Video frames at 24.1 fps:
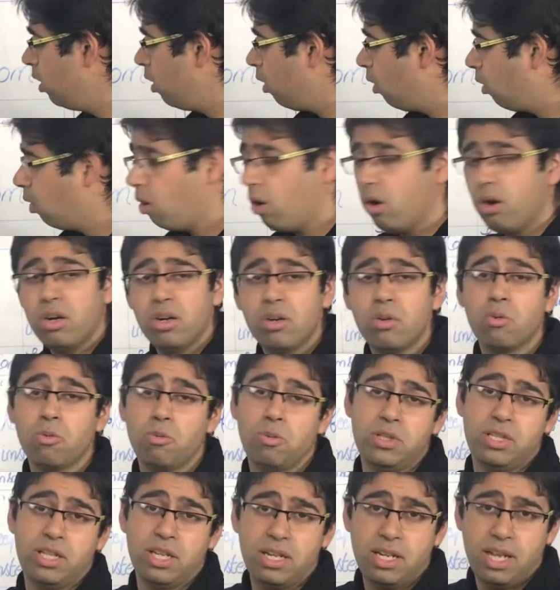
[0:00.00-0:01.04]
or
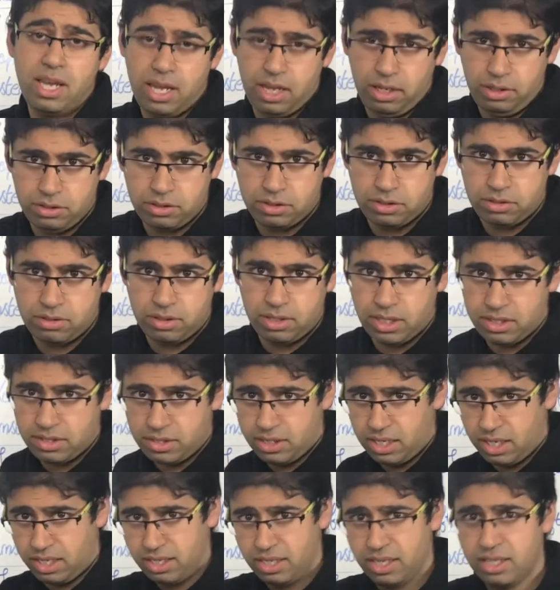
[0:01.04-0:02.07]
with an H. Let's
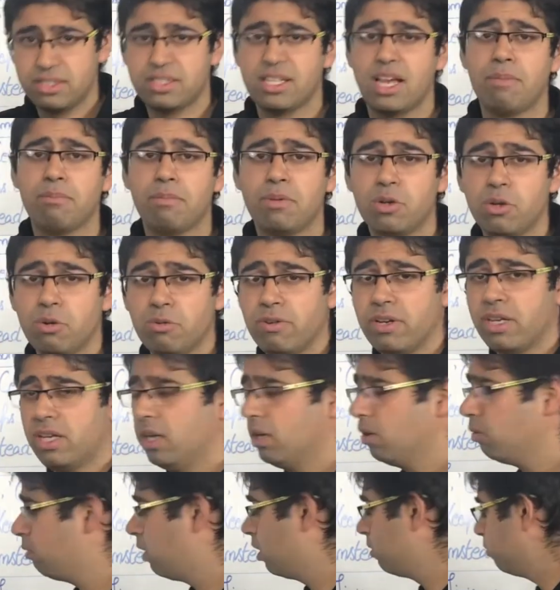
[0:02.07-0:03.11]
take an example over
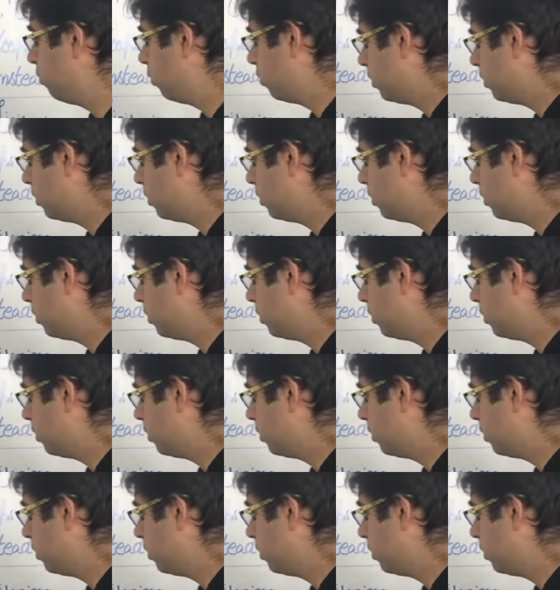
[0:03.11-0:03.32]
here one more